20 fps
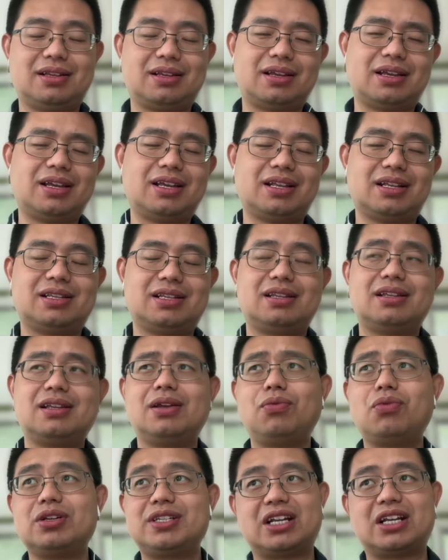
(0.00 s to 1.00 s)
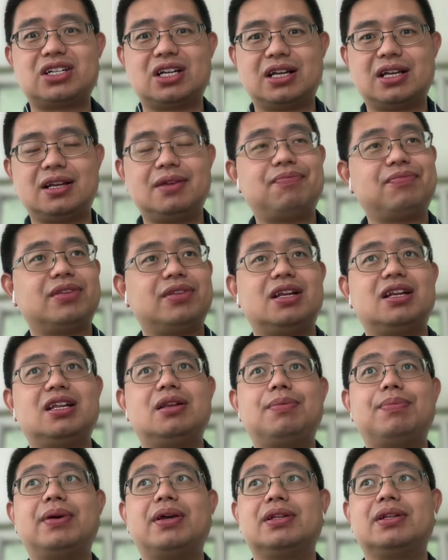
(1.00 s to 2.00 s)
it was actually a
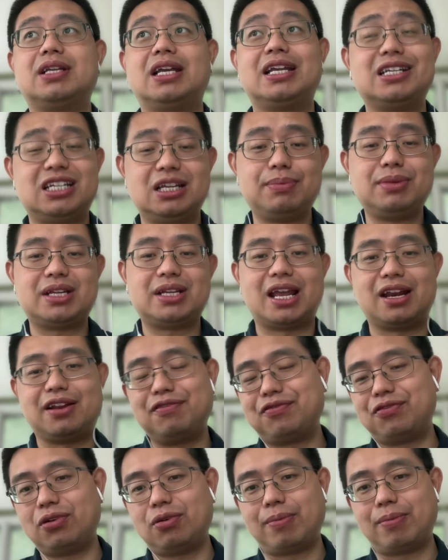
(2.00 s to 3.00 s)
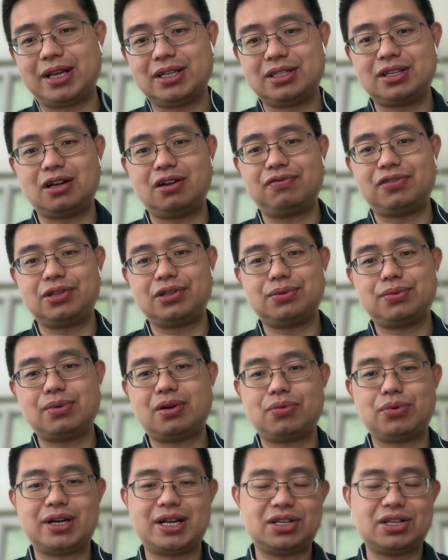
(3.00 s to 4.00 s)
little bit intimidating for myself as
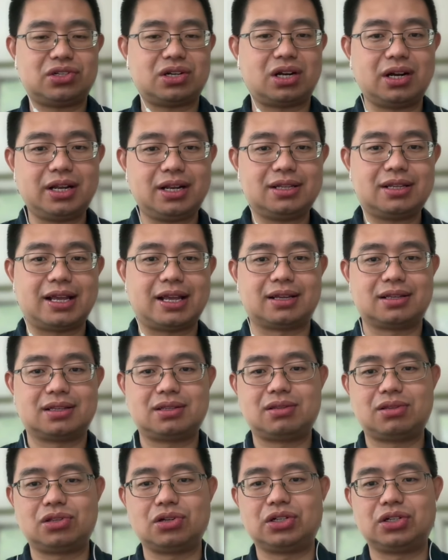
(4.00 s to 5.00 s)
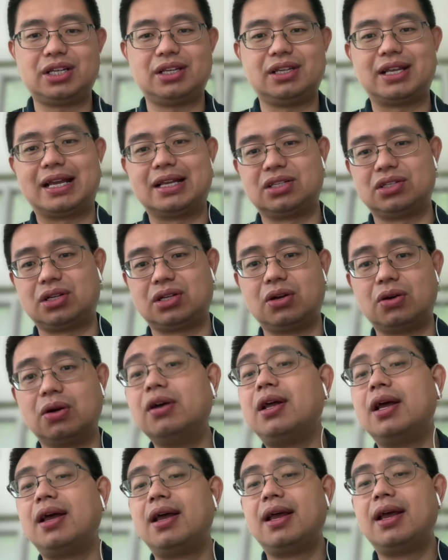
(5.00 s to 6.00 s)
well when I started like 13 years ago.
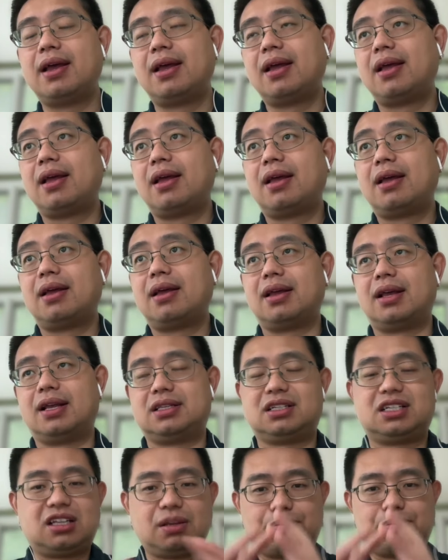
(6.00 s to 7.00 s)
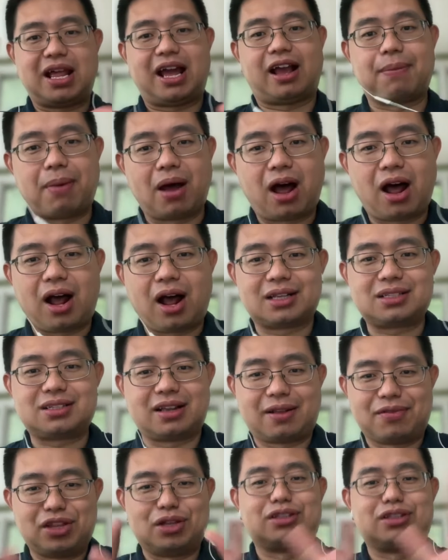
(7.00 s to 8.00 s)
It's just a black box,
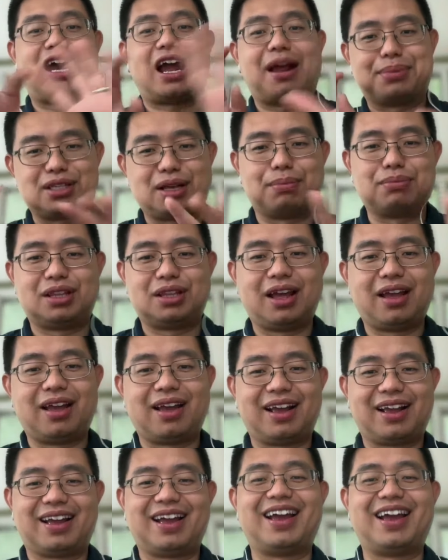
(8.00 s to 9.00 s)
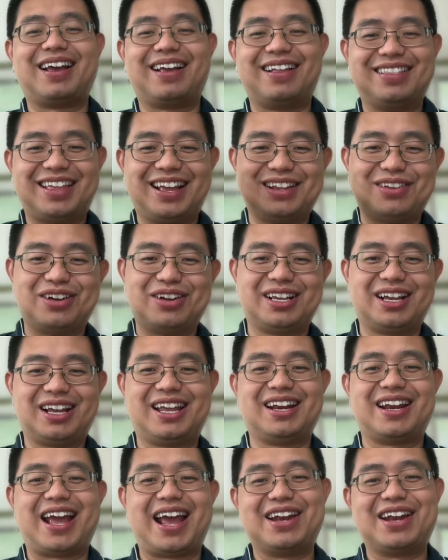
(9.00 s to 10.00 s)
and you type something, and then you
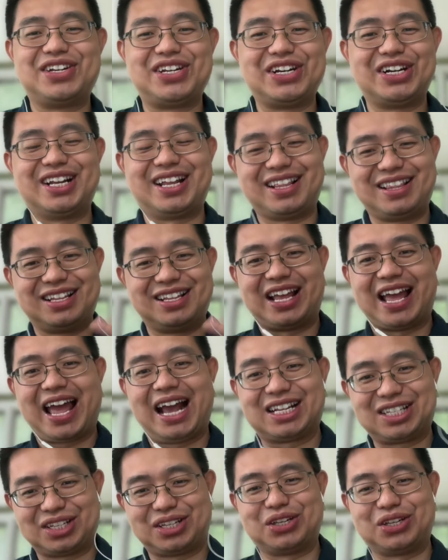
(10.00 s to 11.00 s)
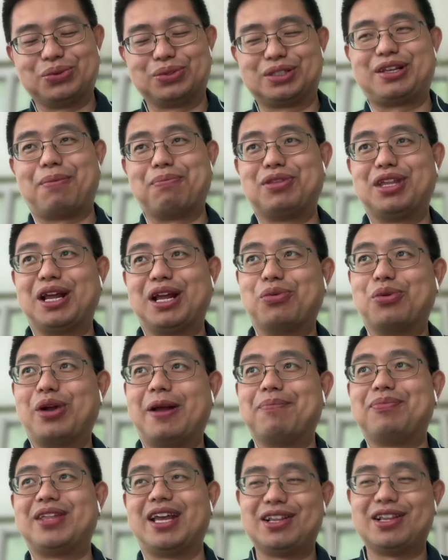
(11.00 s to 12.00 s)
hit enter, and you execute something,
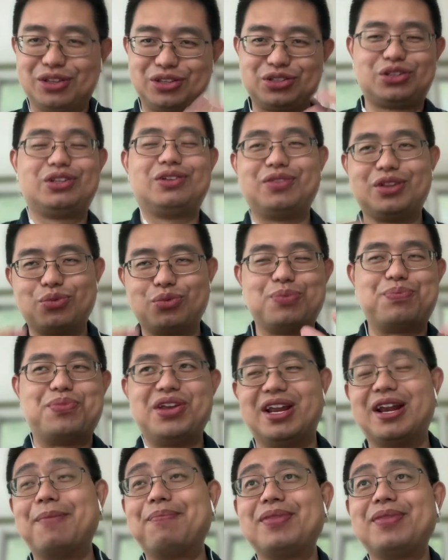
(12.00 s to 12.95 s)
right? Then you repeat.